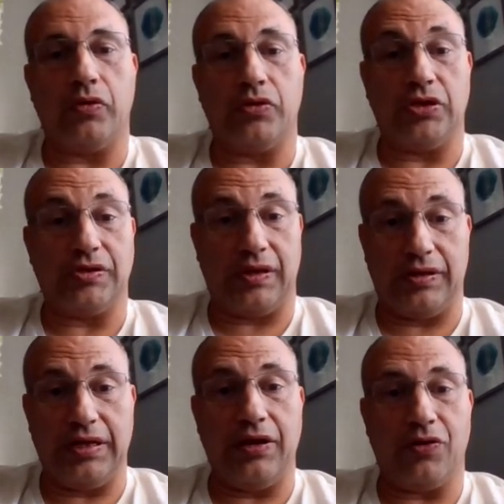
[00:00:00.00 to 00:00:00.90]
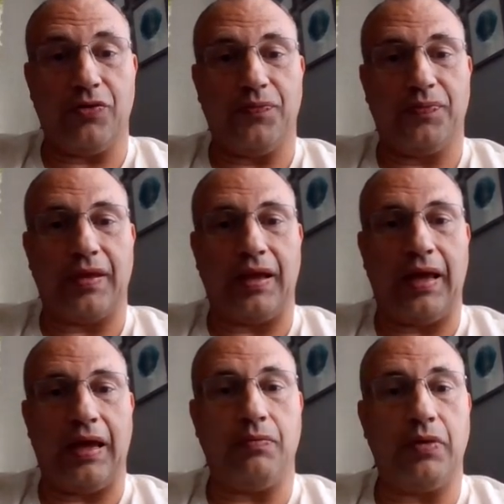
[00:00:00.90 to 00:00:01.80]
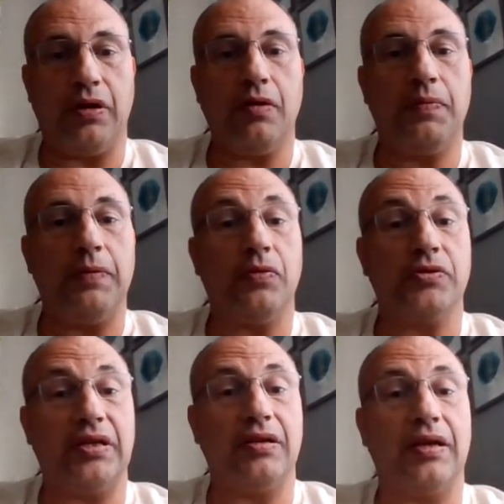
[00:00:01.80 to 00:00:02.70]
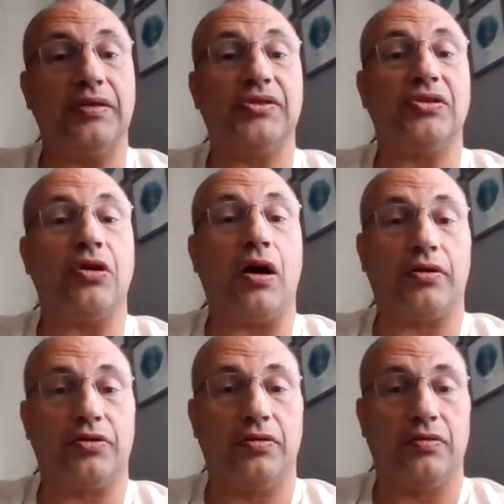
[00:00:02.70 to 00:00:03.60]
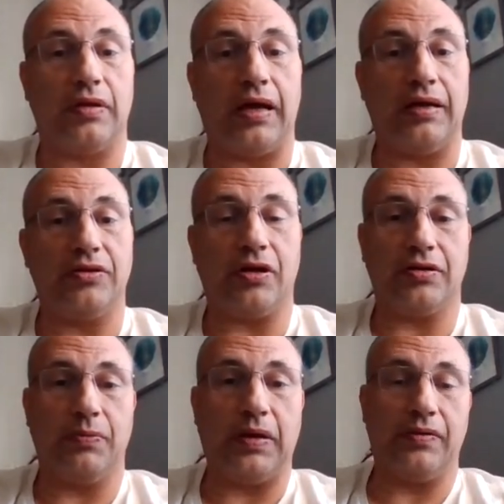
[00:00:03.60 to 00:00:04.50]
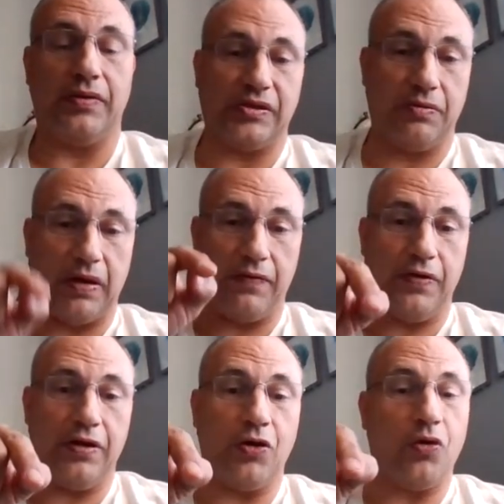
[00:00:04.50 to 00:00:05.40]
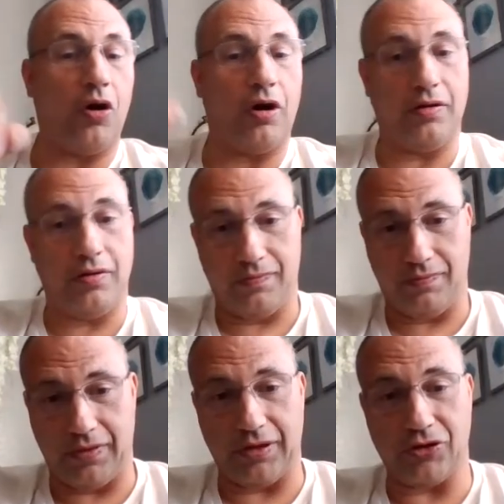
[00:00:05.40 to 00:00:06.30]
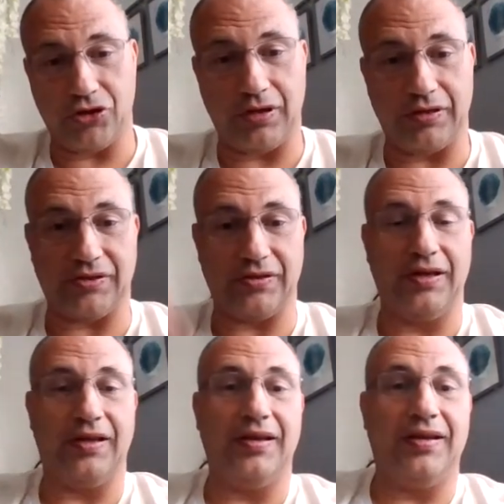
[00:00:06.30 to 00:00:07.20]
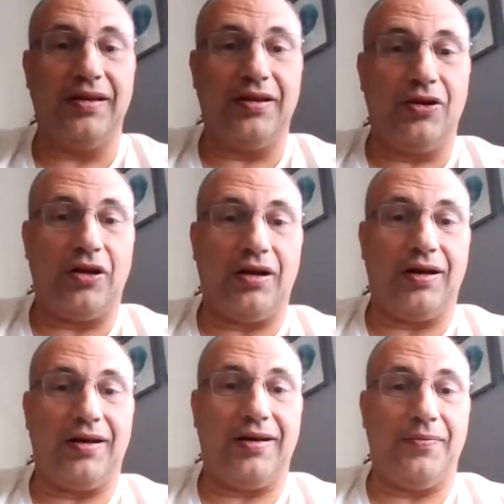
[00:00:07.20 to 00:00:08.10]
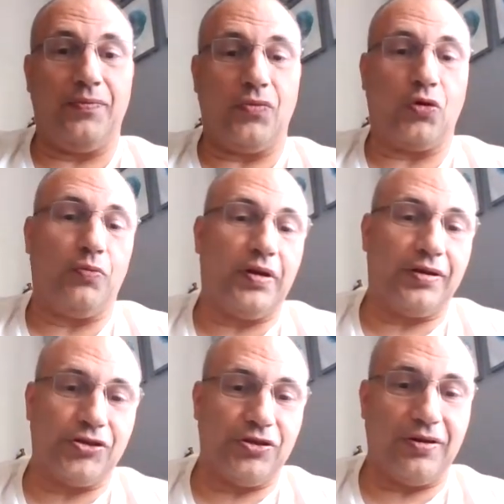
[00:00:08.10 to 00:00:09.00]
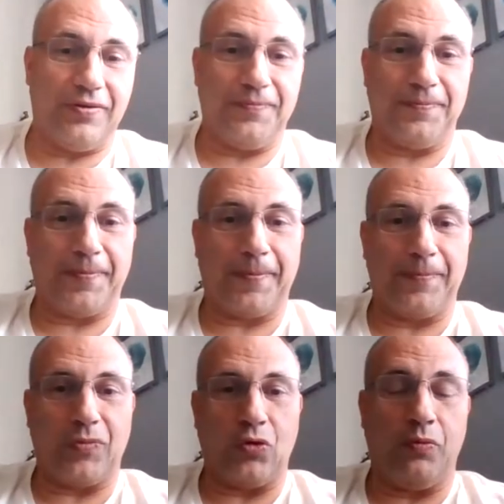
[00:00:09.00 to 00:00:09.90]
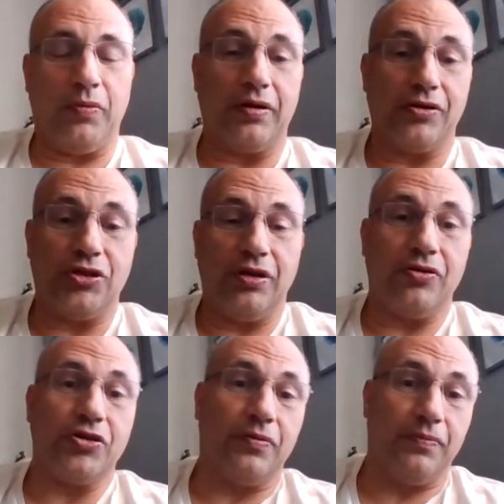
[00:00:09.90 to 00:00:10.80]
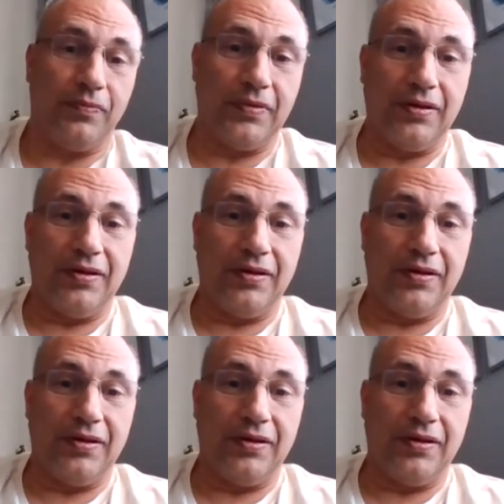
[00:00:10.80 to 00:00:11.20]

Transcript: which is the deer, and Mriga people tend to get stalked. I talked about this in my video on Mrigashiras, um, or Mrigashira, or Shīrsham,